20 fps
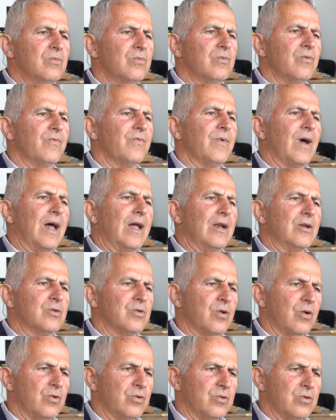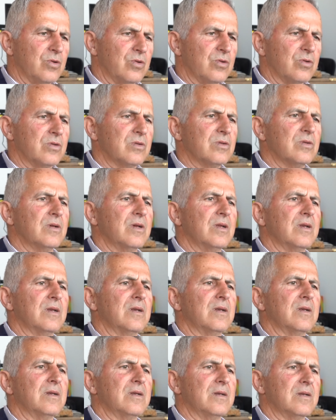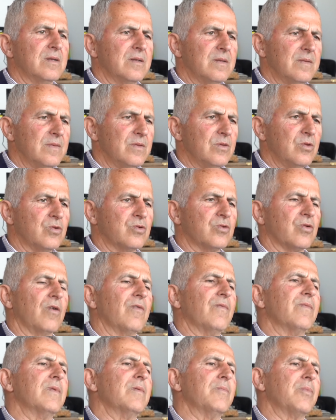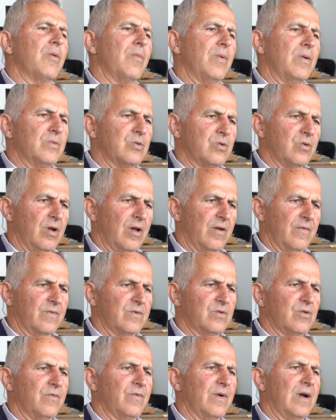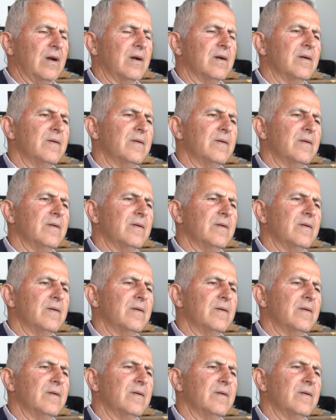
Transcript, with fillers: to find solutions and to solve the problems we have so far.